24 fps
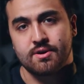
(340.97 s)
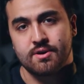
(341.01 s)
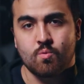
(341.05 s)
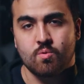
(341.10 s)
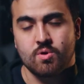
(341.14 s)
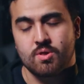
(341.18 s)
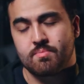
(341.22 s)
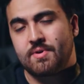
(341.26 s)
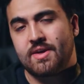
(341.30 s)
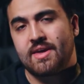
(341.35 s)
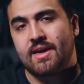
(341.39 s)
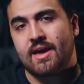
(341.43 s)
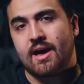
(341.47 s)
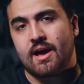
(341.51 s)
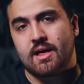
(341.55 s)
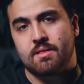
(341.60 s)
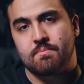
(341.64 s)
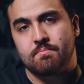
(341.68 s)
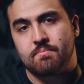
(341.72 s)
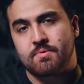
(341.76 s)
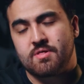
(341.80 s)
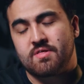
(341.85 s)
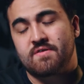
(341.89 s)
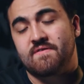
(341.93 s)
will be
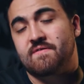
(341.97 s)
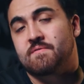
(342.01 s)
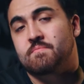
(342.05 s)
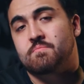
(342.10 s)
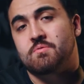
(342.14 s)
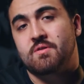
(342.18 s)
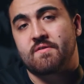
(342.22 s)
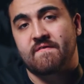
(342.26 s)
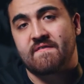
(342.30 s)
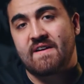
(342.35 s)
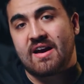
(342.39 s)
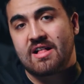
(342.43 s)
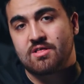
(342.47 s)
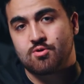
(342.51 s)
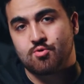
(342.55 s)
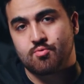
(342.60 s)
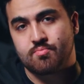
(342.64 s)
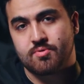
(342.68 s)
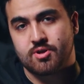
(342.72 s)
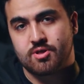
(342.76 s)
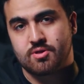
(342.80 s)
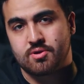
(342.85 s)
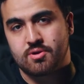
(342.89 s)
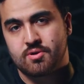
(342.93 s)
unbelievably
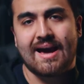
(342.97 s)
valuable.